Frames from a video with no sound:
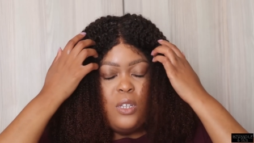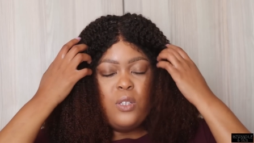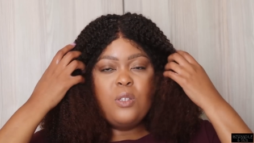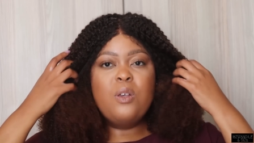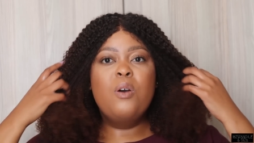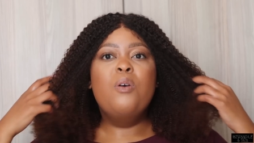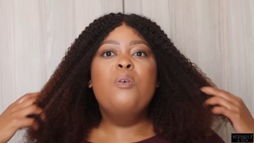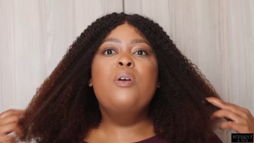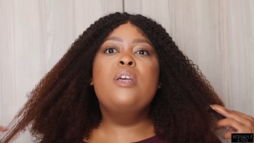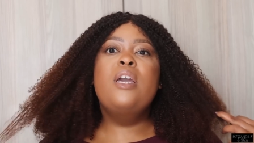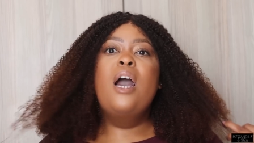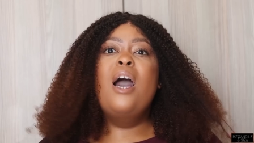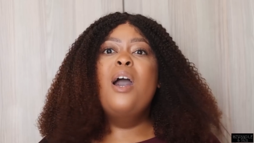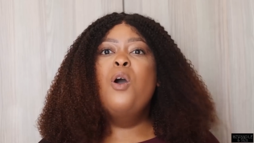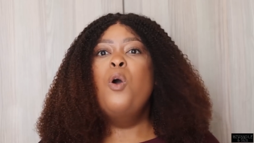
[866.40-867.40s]
so
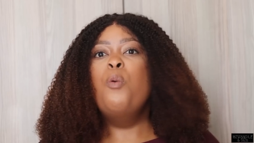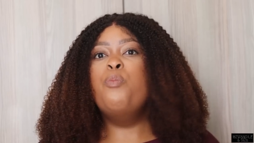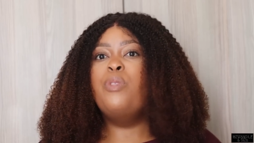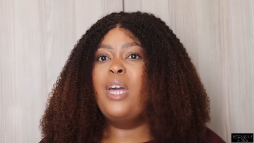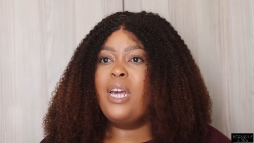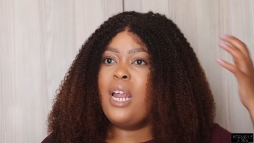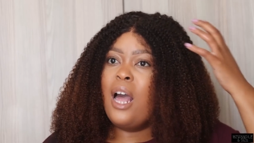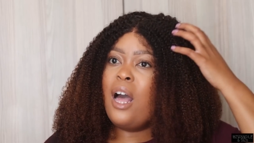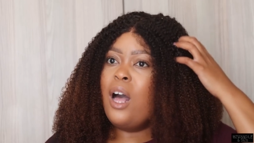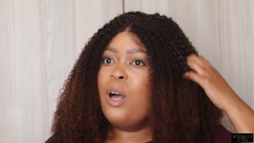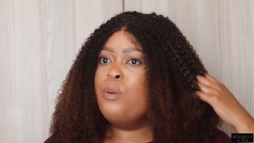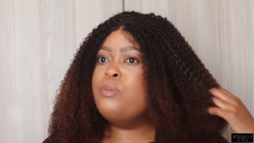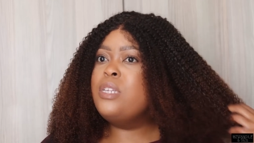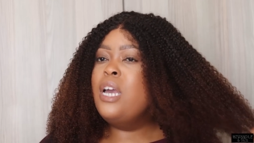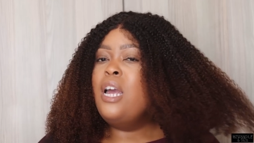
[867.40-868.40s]
yeah i hope that
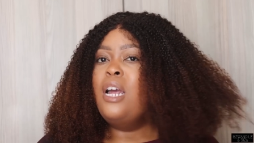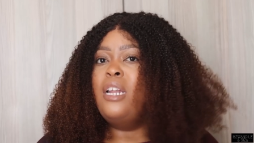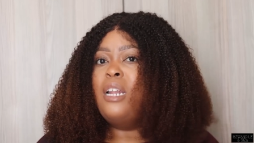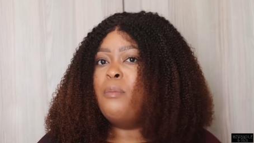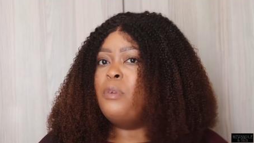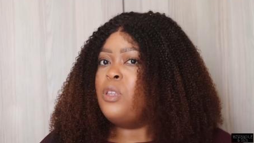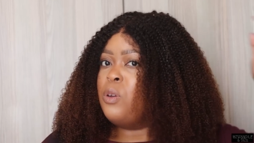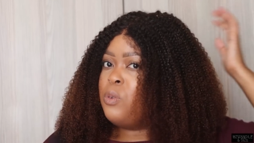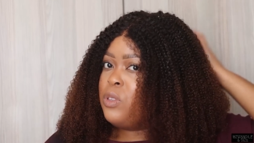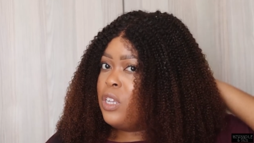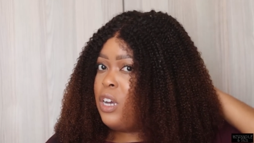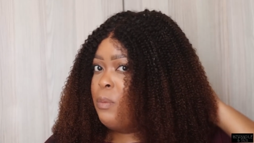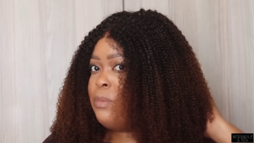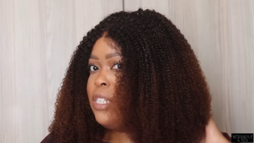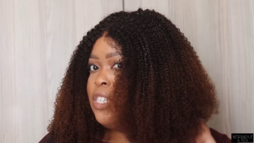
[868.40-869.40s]
helped let me know in the
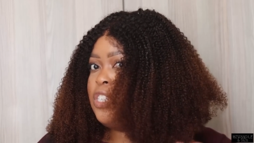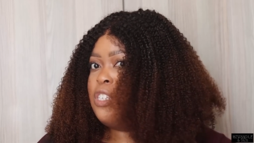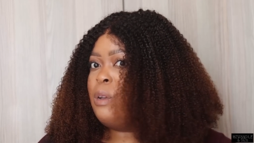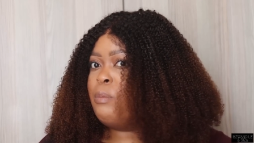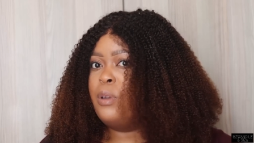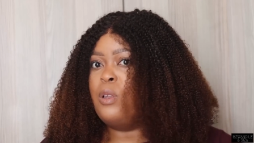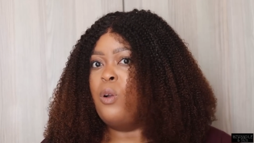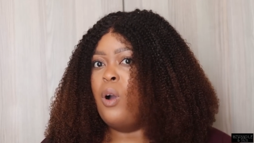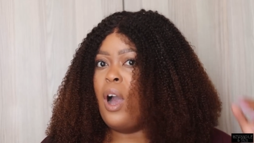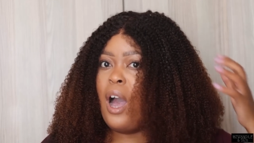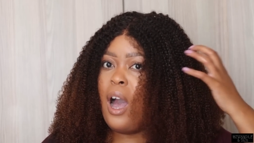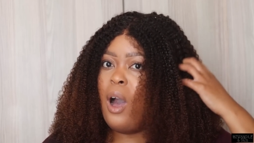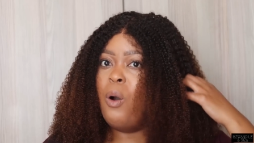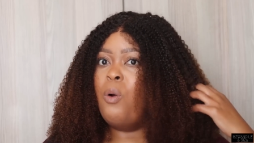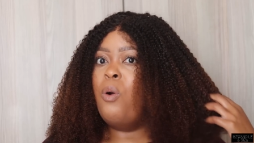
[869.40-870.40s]
comment section down below
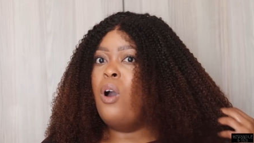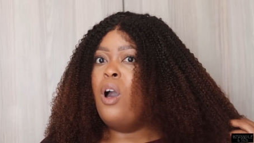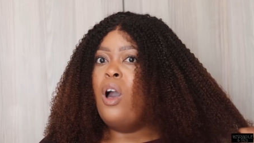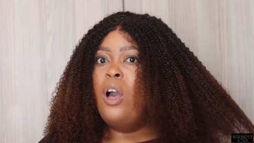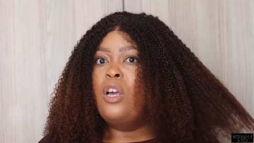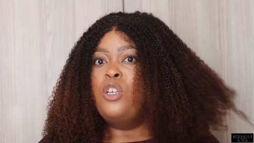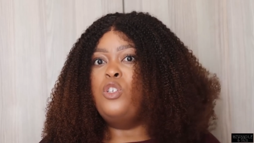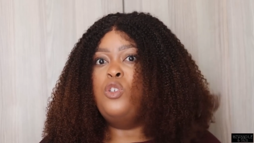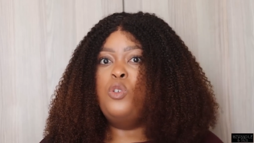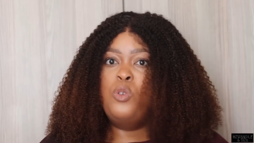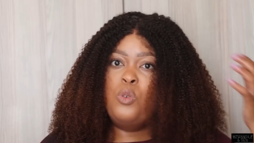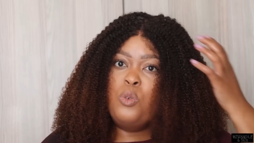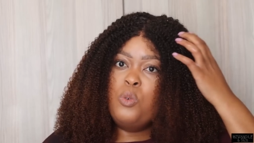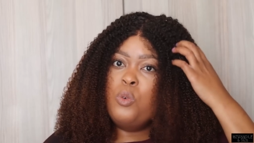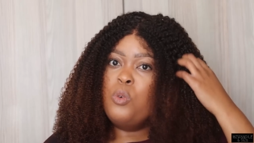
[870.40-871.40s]
how
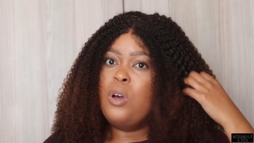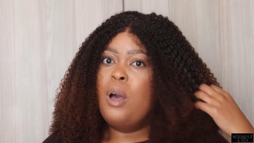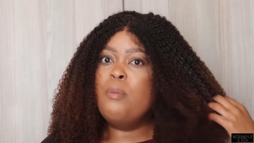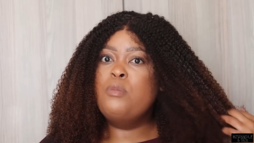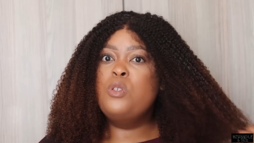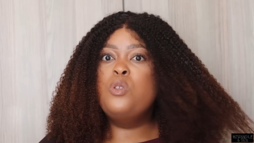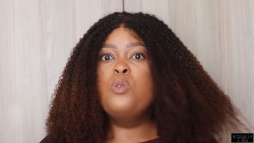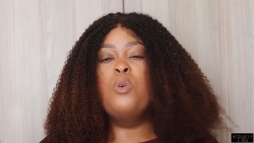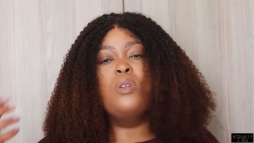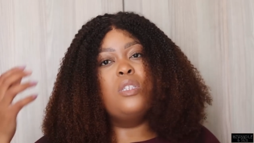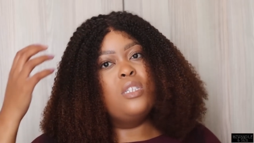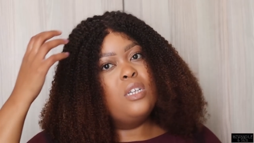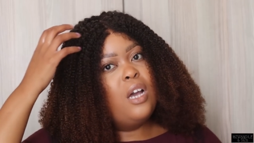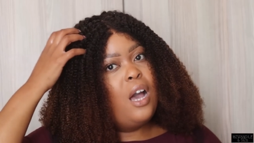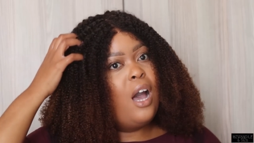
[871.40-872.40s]
you um
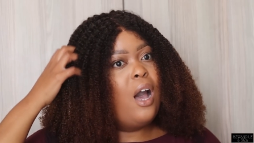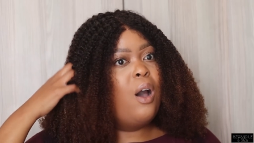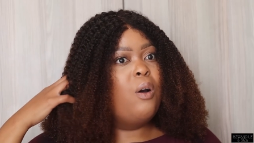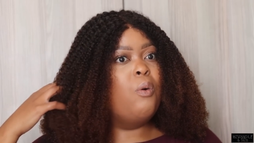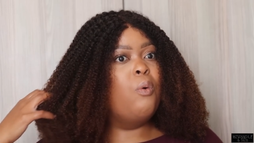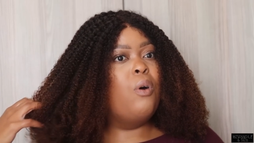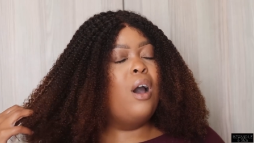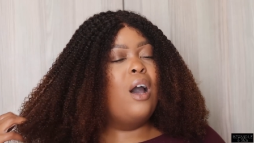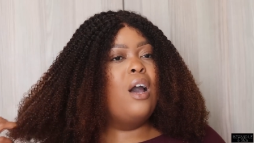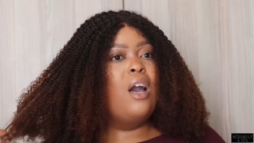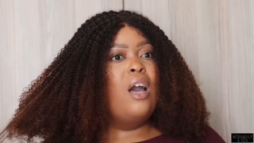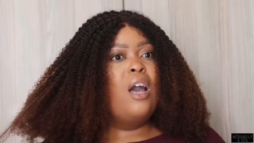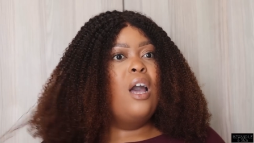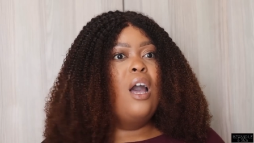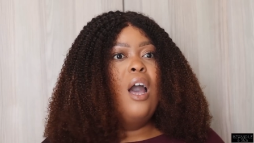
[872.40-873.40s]
sort how
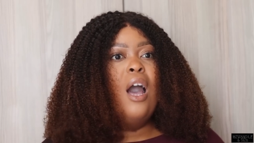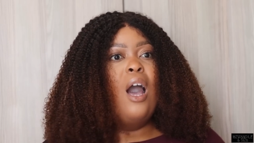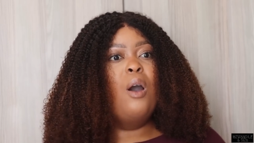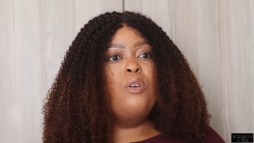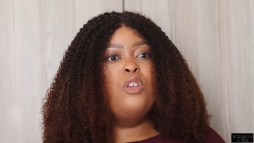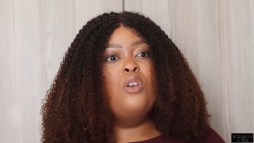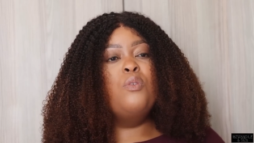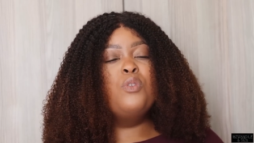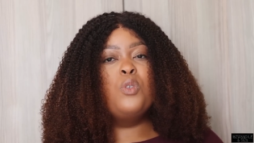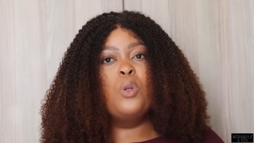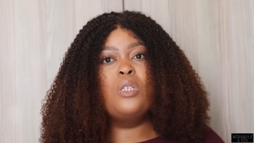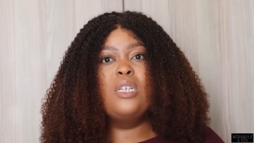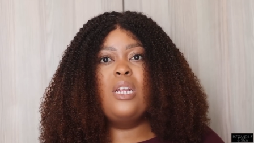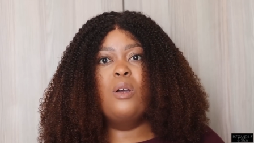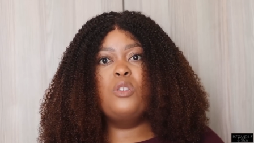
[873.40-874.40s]
how you've
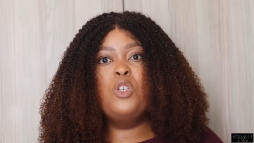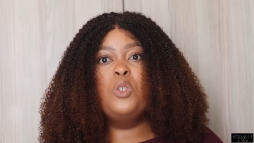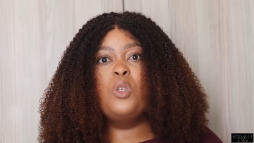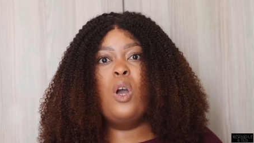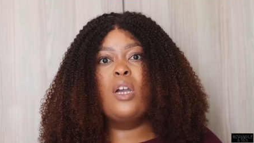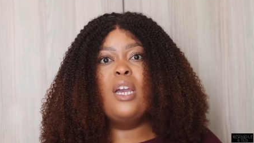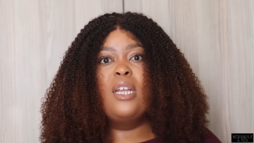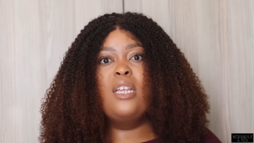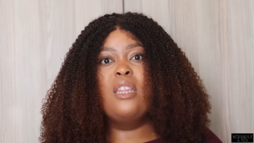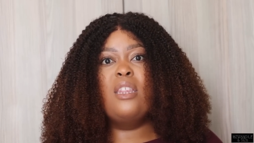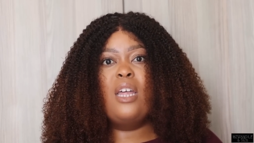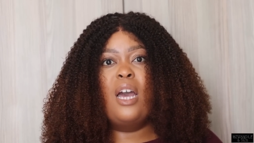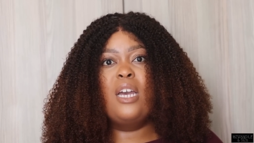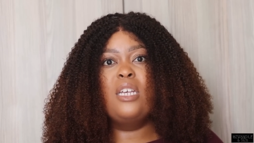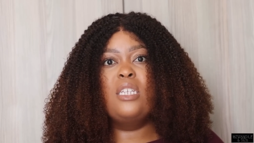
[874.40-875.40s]
sorted out your dark inner
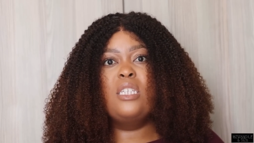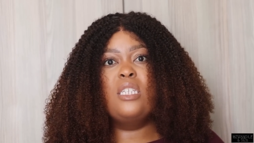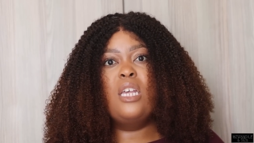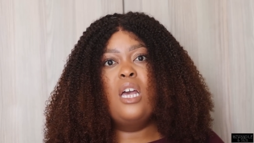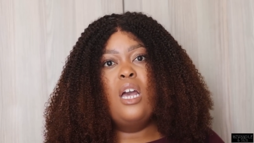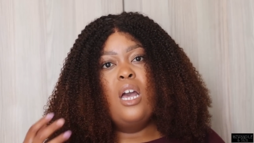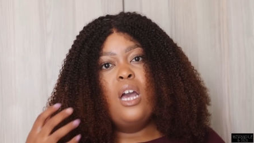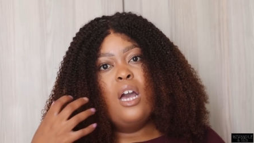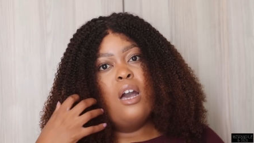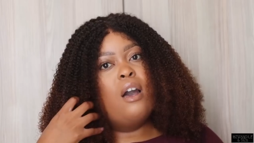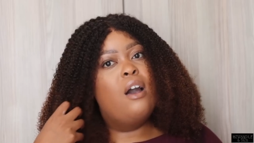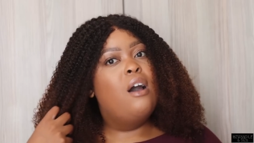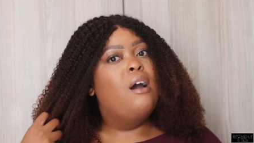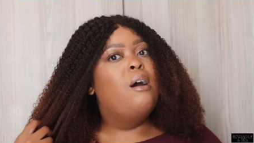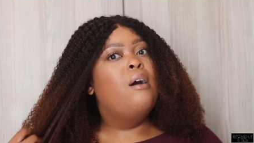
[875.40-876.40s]
thighs
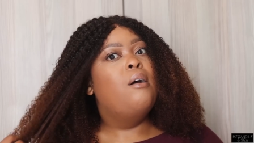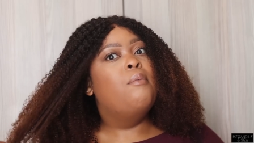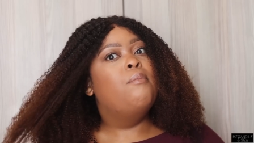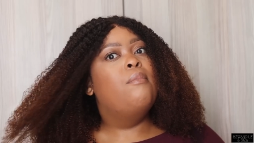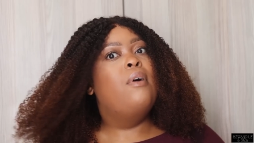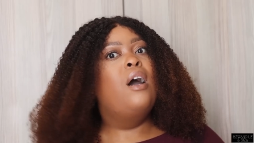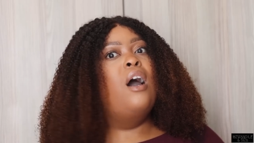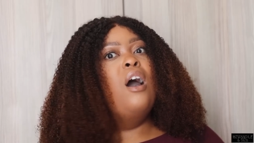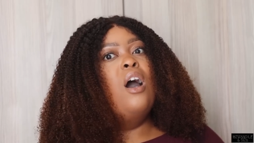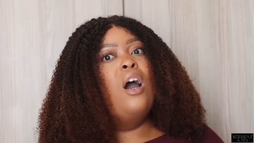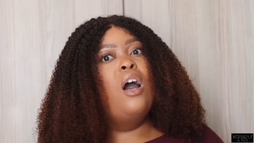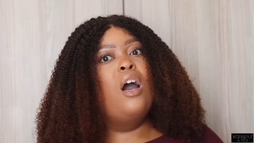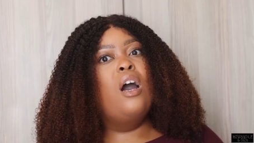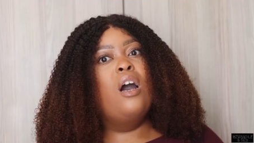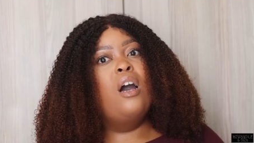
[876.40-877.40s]
um,
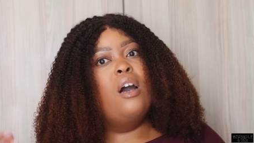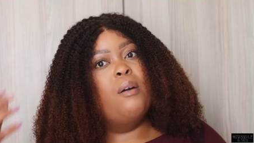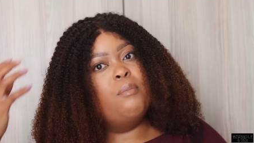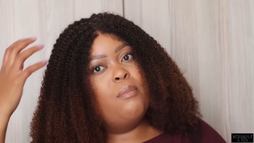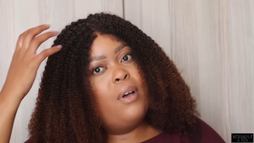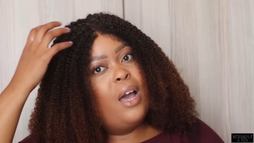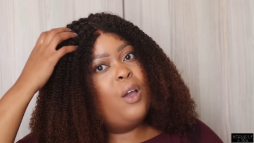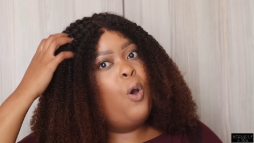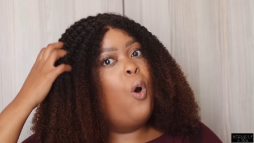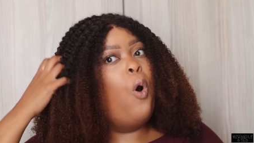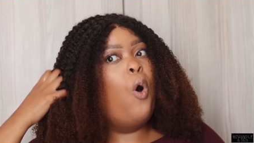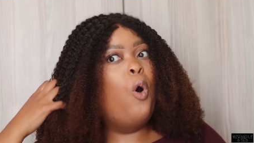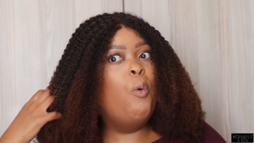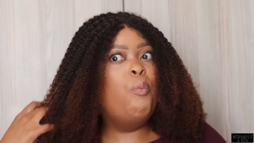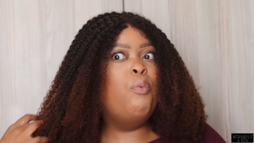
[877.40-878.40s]
um i
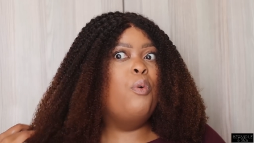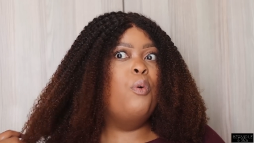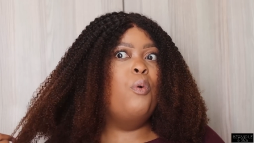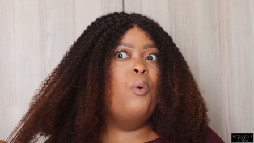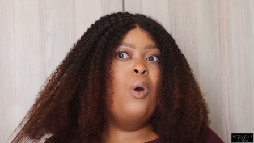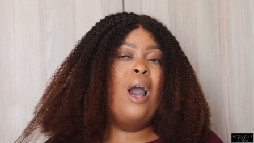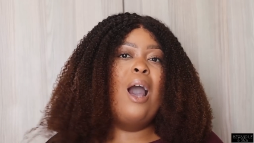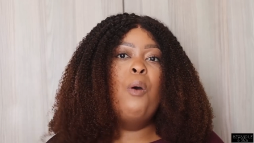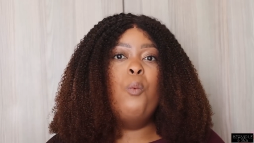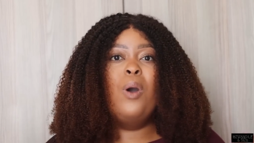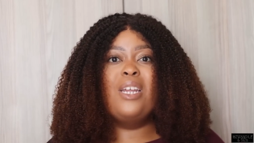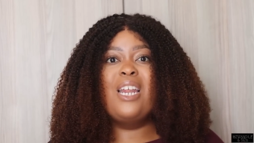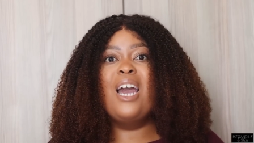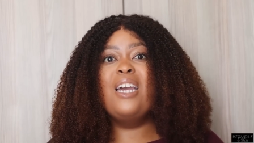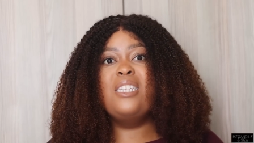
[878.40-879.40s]
hope how
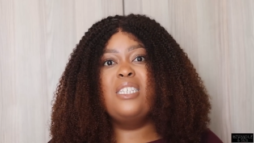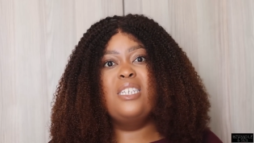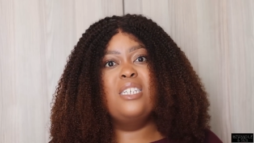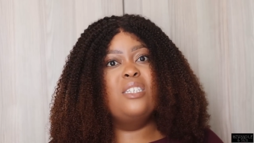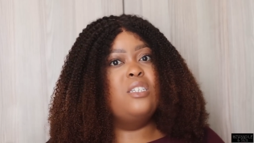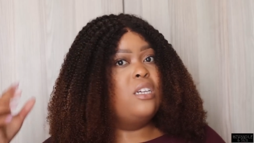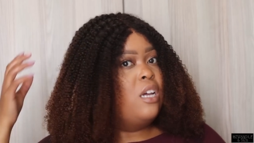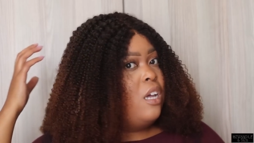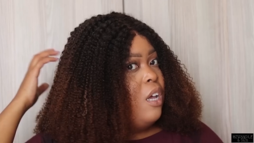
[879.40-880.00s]
what i did